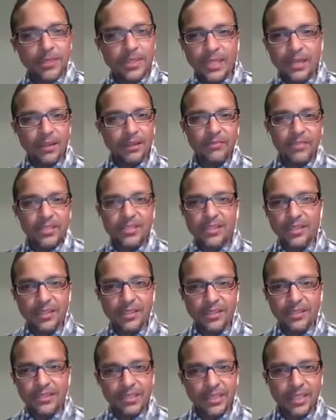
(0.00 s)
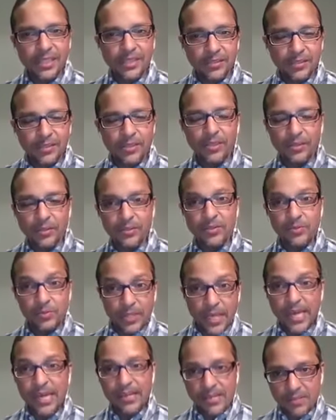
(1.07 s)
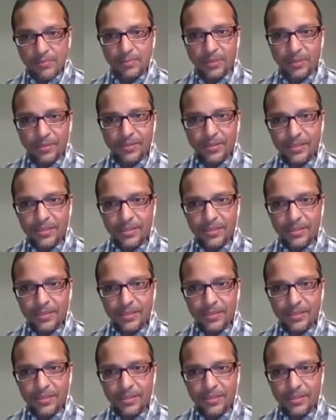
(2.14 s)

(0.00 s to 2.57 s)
and all of a sudden it's it's rehashable.